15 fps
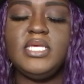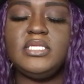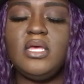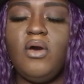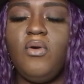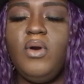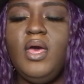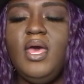
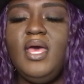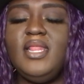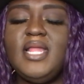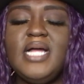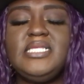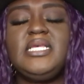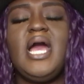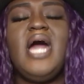So
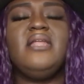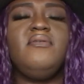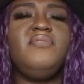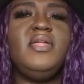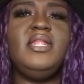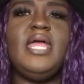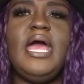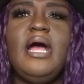that's kind of
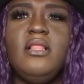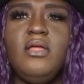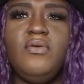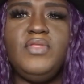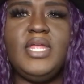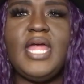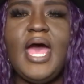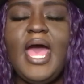the
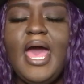download that I